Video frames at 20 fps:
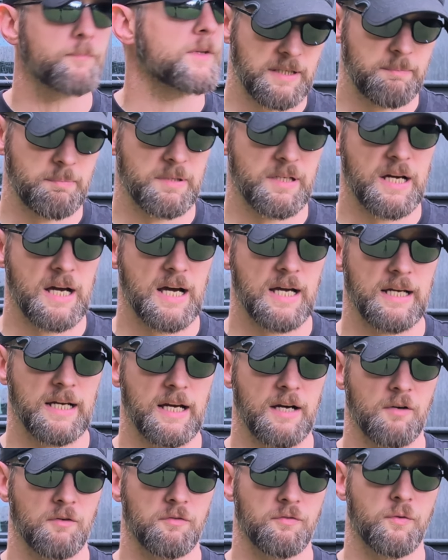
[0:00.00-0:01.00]
Keep an eye
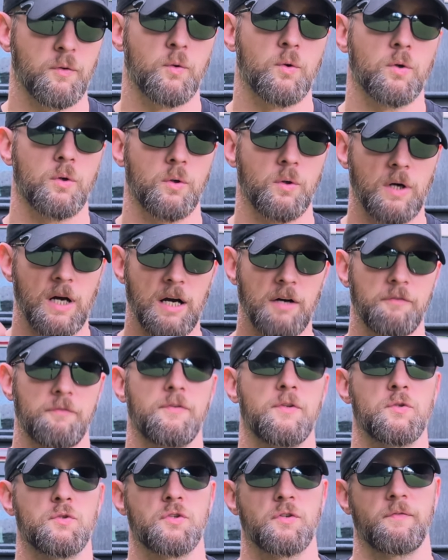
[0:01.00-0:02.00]
out for our
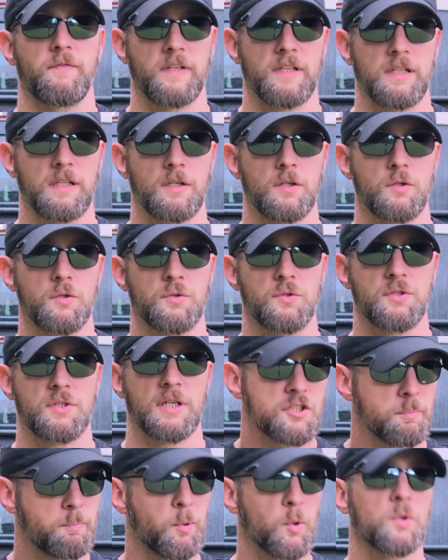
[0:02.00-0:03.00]
future videos.
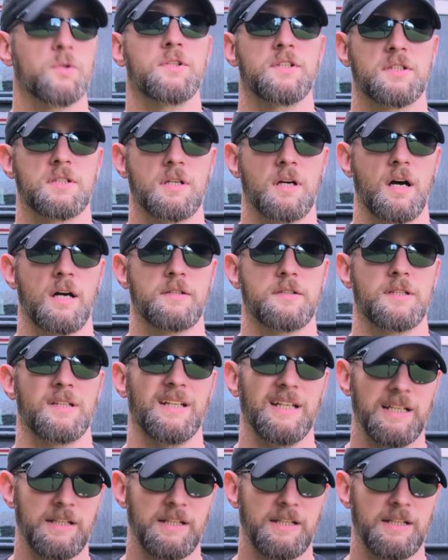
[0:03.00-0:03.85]
Support this content